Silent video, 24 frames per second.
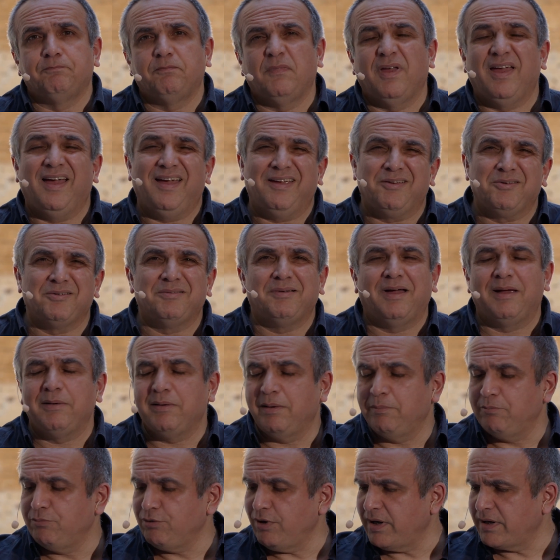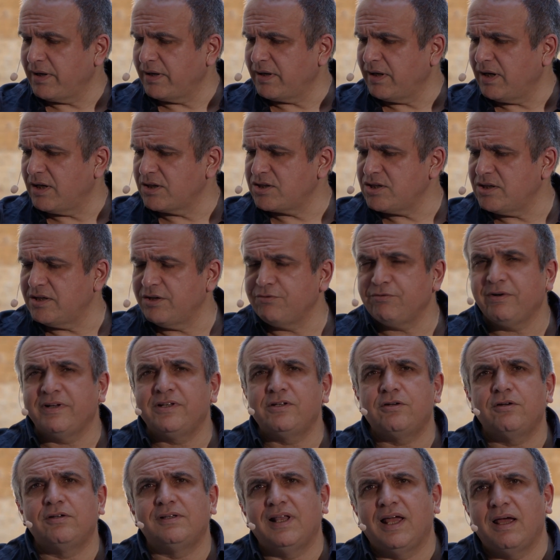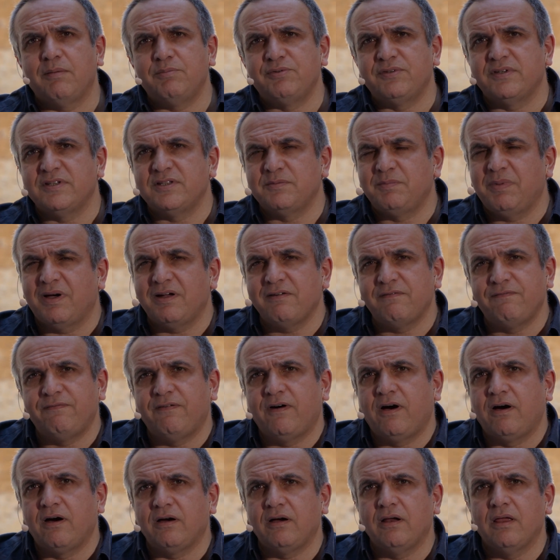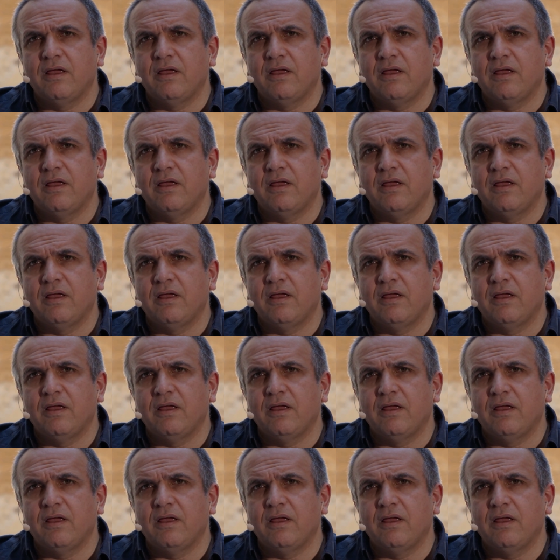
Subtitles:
I am bragging actually, Raincode Labs is by far